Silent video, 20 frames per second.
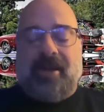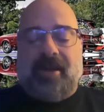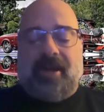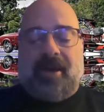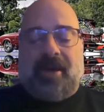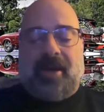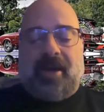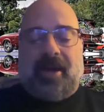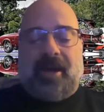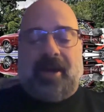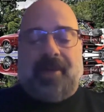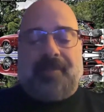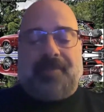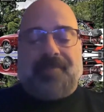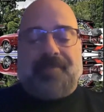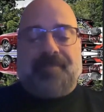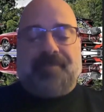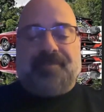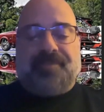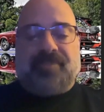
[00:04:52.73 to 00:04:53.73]

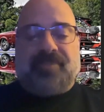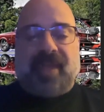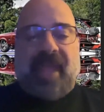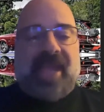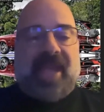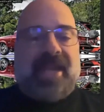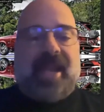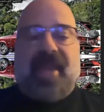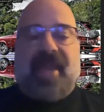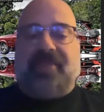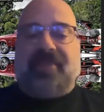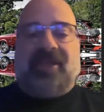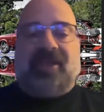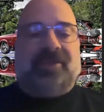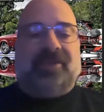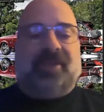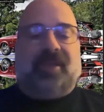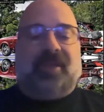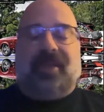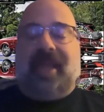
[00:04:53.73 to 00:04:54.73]
And then
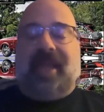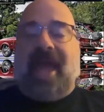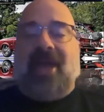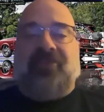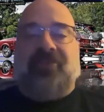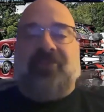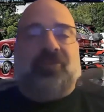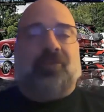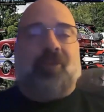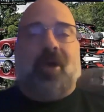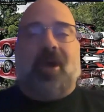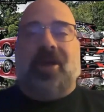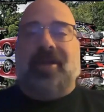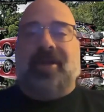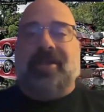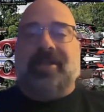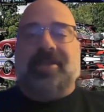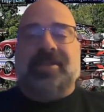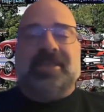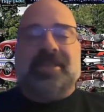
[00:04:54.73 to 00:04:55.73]
the last
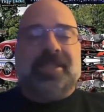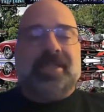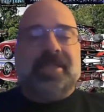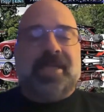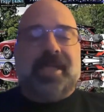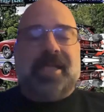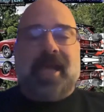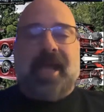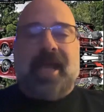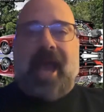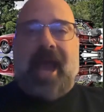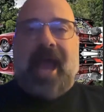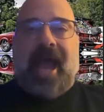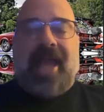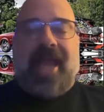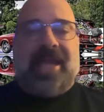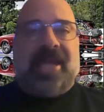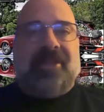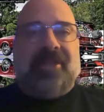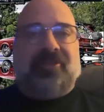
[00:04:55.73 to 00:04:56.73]
run,
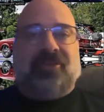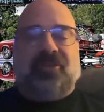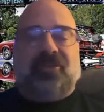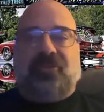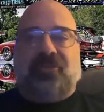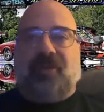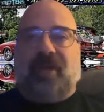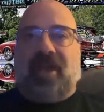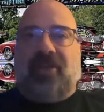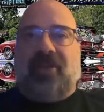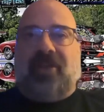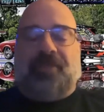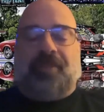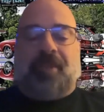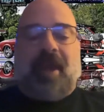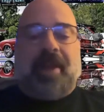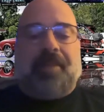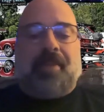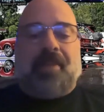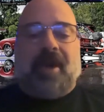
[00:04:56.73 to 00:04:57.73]
I hit the trans
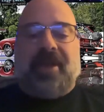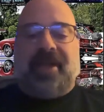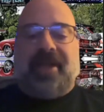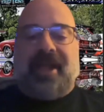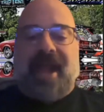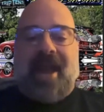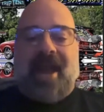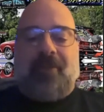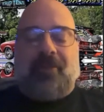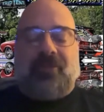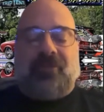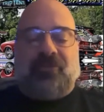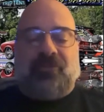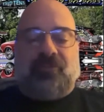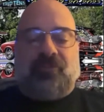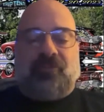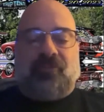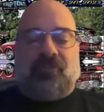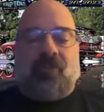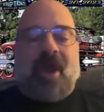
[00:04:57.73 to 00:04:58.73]
brake button and I was
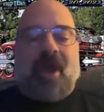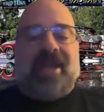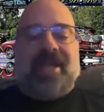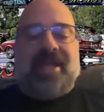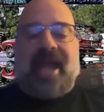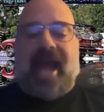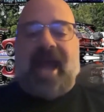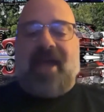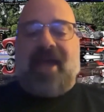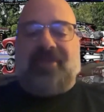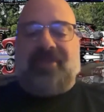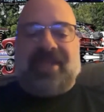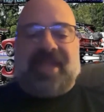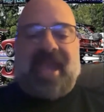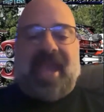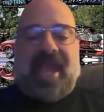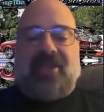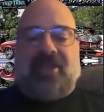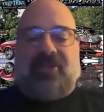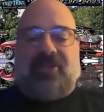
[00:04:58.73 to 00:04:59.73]
right on the
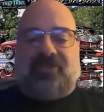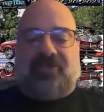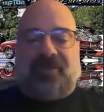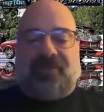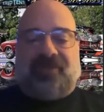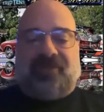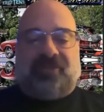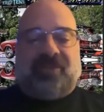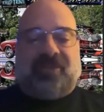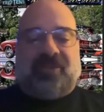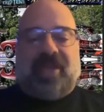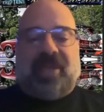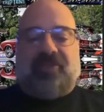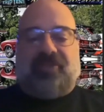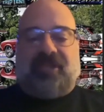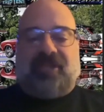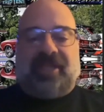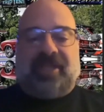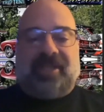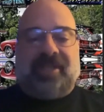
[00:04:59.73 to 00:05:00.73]
edge of
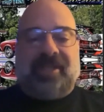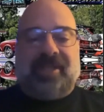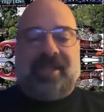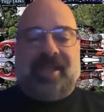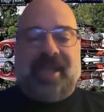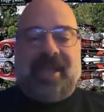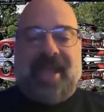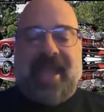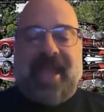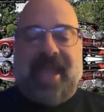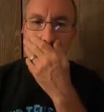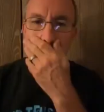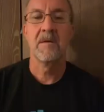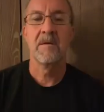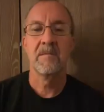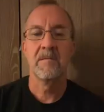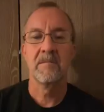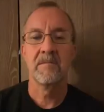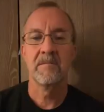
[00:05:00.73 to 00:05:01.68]
staging and it